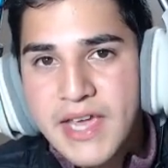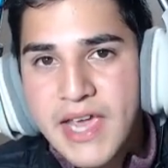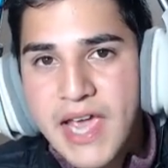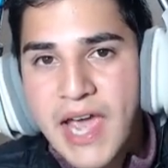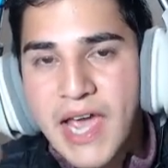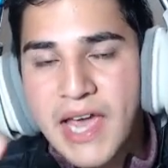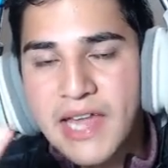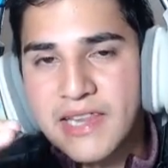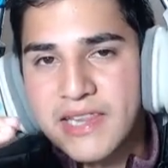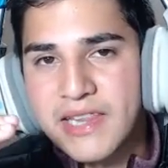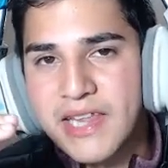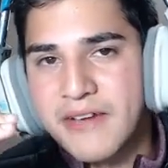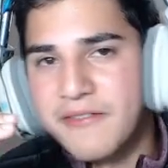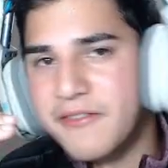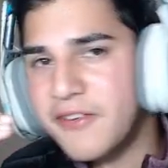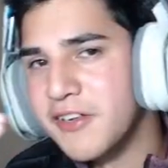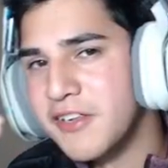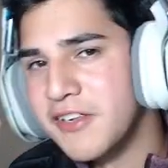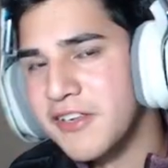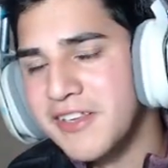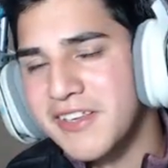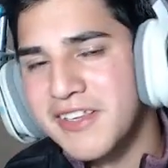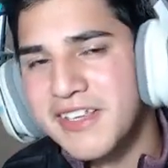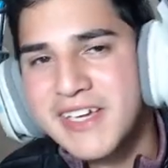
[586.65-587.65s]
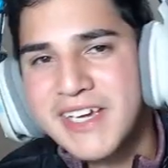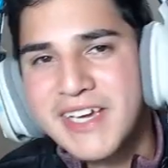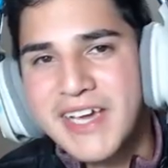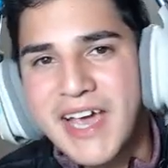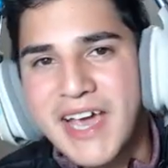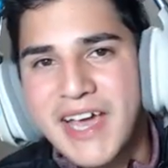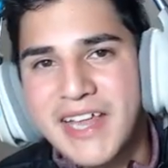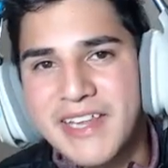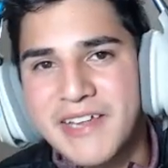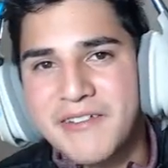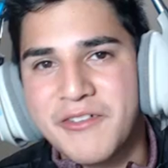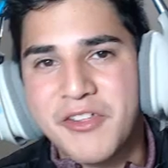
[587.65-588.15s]
At level
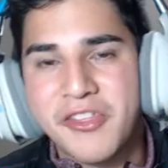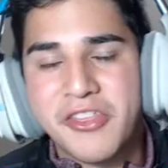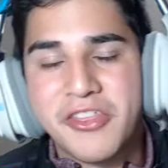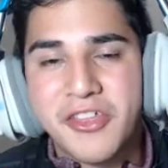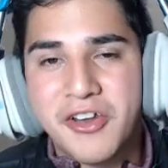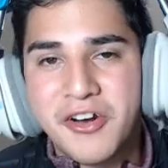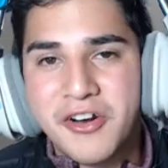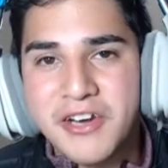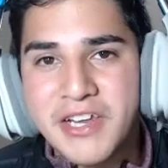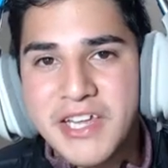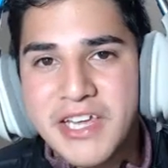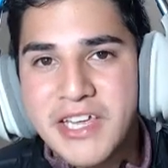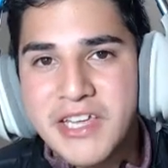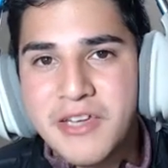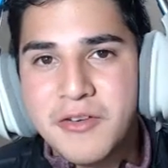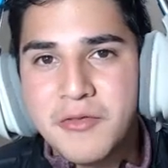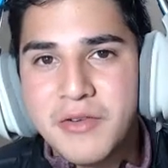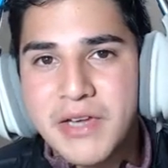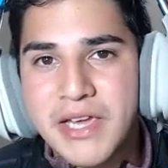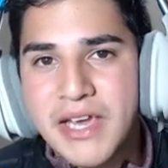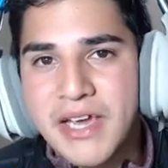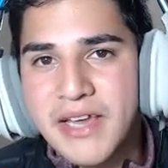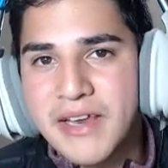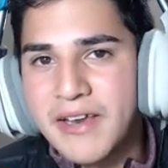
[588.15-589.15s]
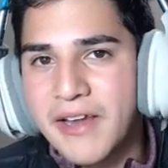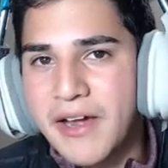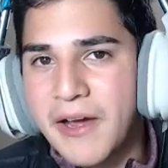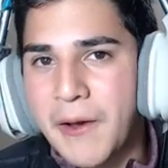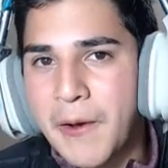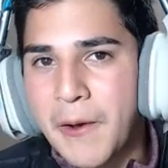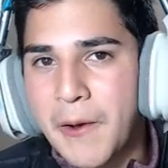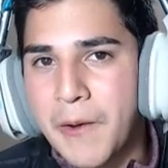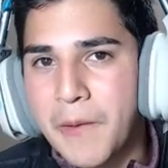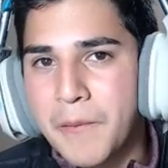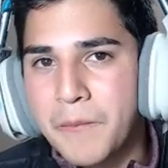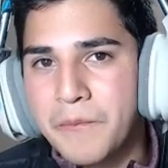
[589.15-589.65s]
30 you get
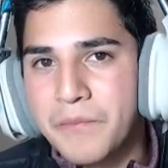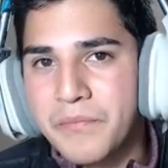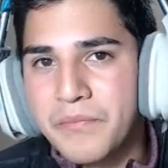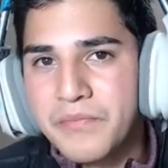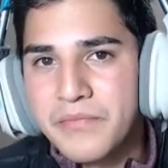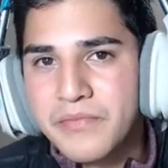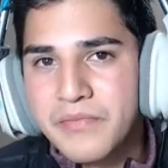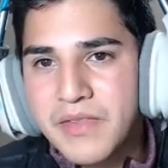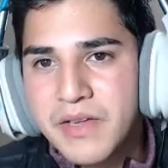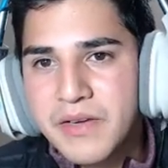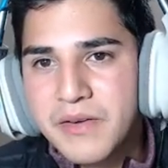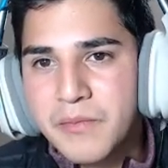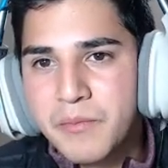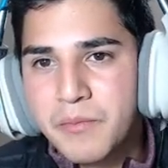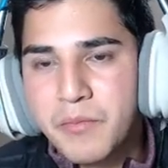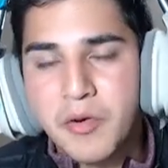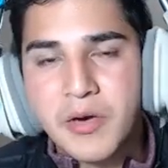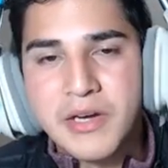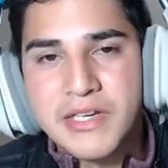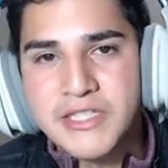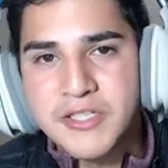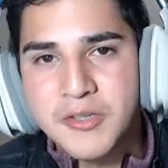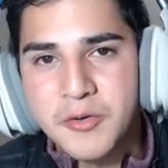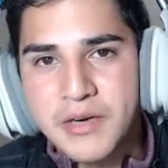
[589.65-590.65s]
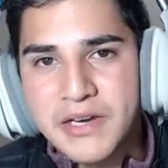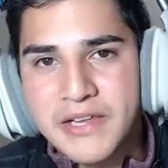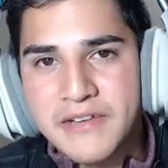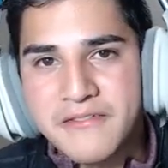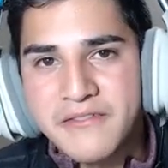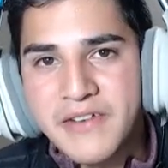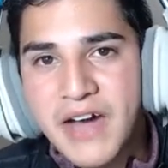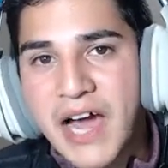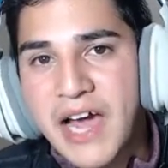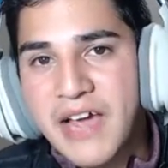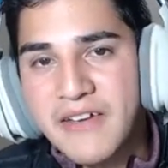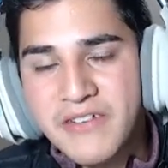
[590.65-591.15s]

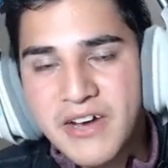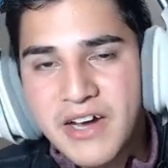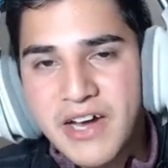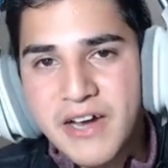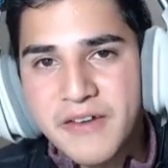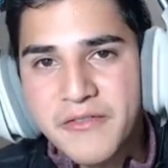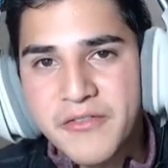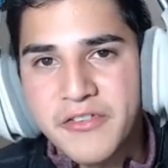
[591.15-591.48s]
0.25 off.